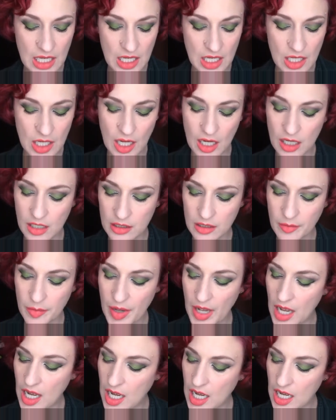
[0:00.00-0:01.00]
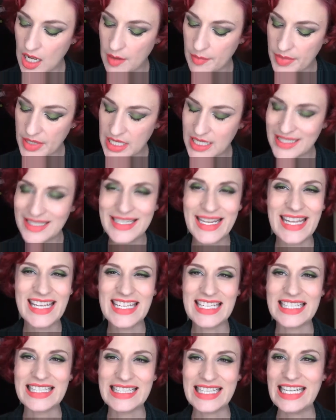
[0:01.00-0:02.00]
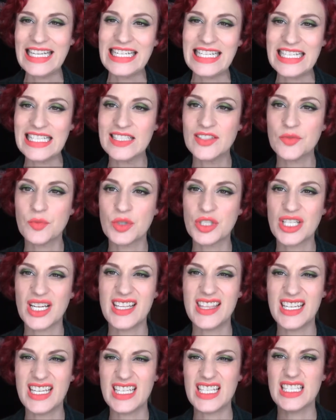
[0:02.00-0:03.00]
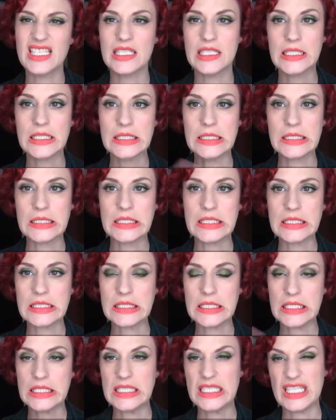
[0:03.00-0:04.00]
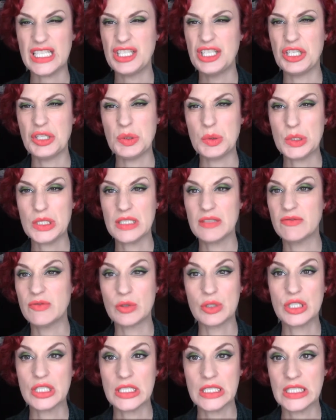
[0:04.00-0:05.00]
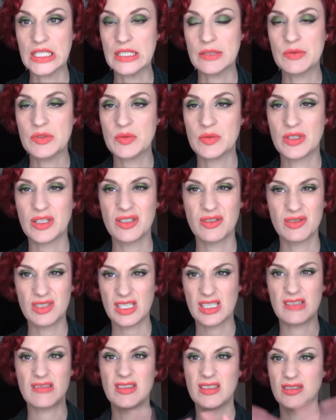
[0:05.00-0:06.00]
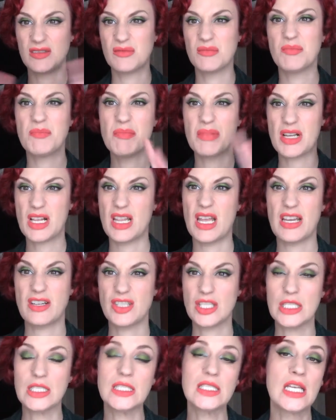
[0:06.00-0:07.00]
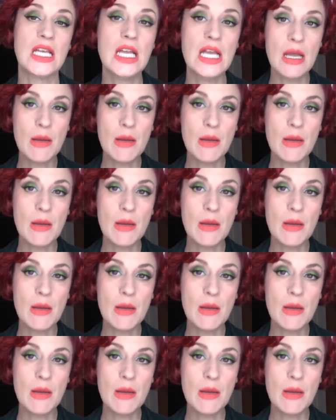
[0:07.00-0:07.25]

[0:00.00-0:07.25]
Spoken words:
ColourPop Naked Ladies, which I think is discontinued, unfortunately. It was one of those like little collections.